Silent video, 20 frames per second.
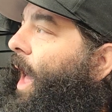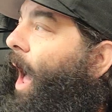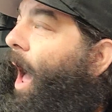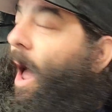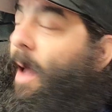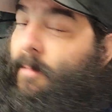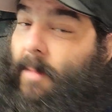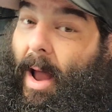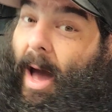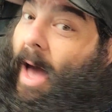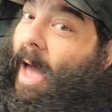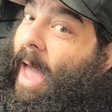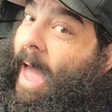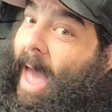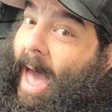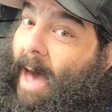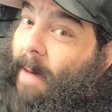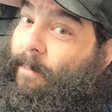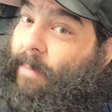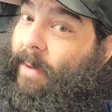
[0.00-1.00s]
I'm not
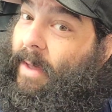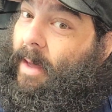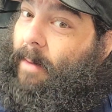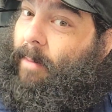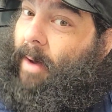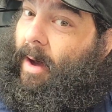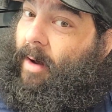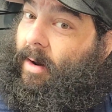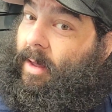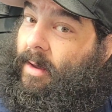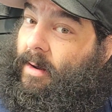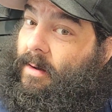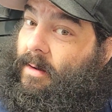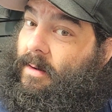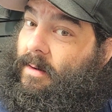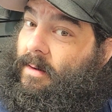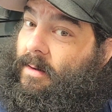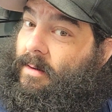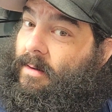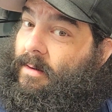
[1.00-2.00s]
happy about it,
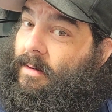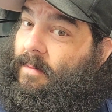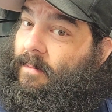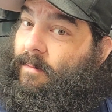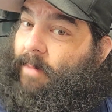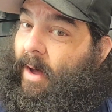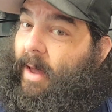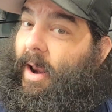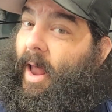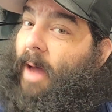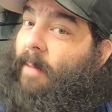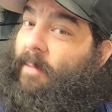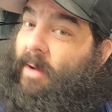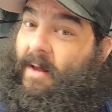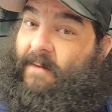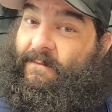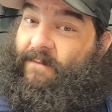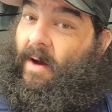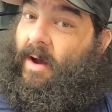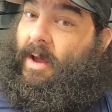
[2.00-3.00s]
but I'm
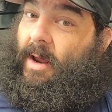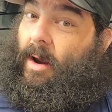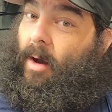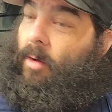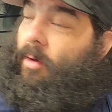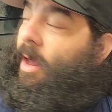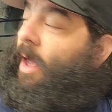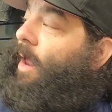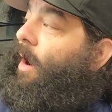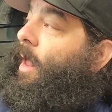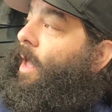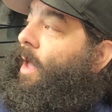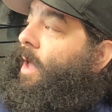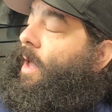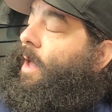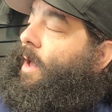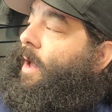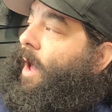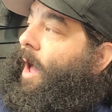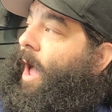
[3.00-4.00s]
gonna fucking own it.
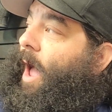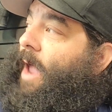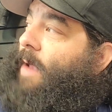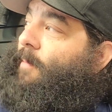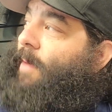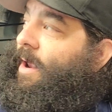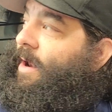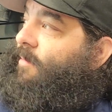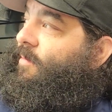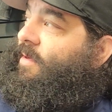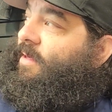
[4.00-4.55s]
I made a